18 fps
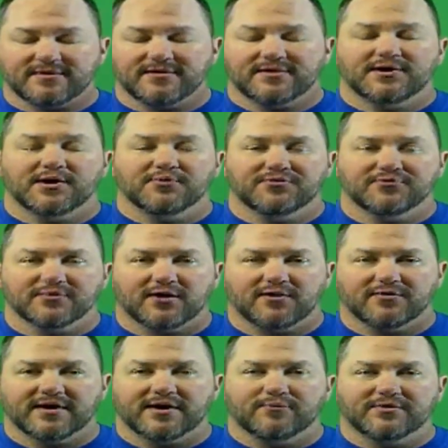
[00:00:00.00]
go through
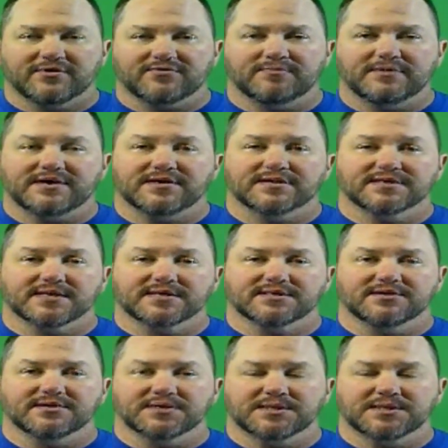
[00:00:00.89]
all that with me because
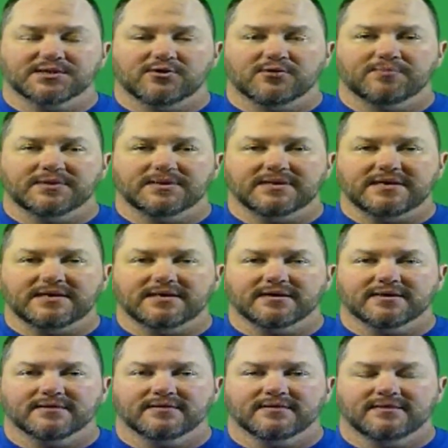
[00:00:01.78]
that's going to show up in the
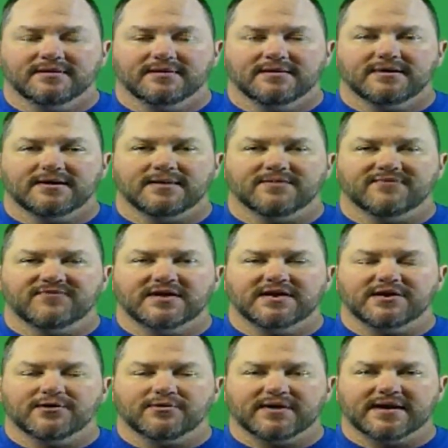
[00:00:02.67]
uh, in the
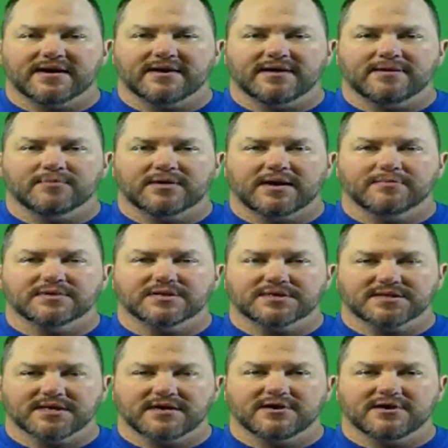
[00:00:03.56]
video editing. But I'm going
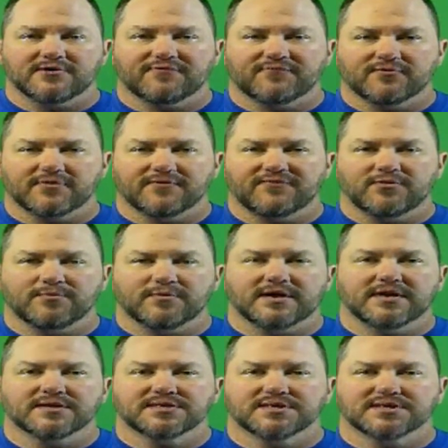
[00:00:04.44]
to sit here for a few
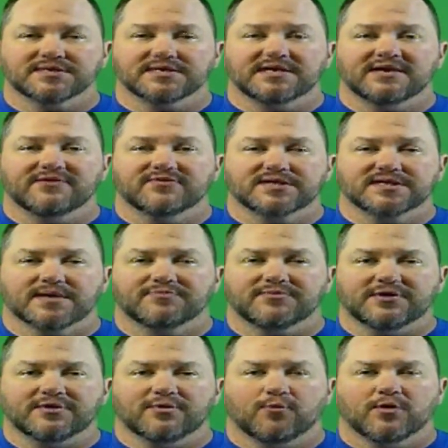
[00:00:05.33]
minutes just to give us
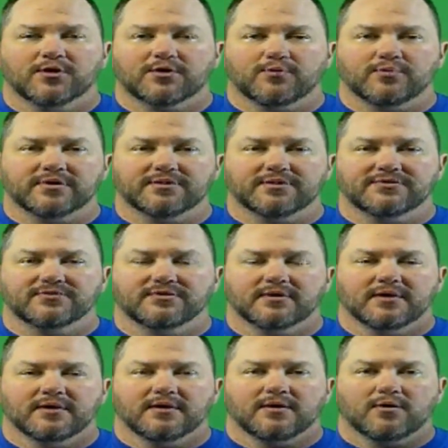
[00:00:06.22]
something to work with
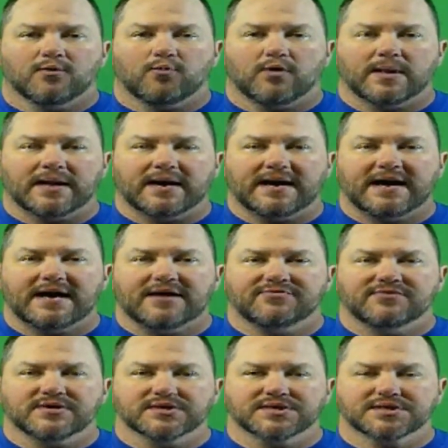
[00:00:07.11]
while I
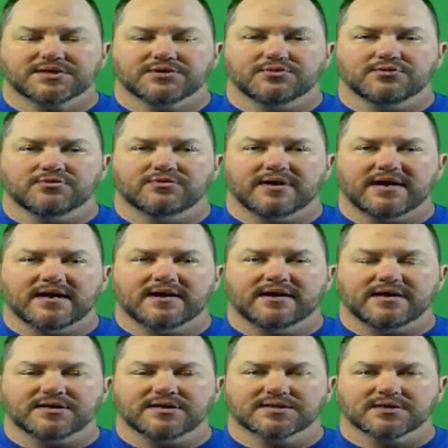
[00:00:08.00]
add this to the
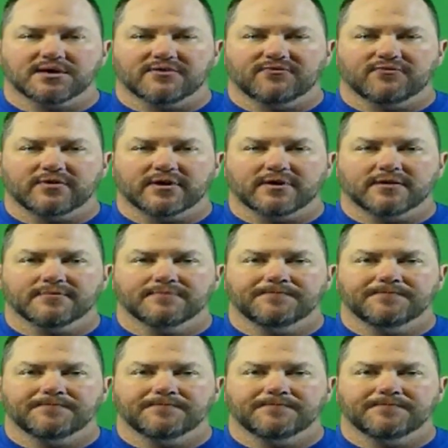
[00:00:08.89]
editing software.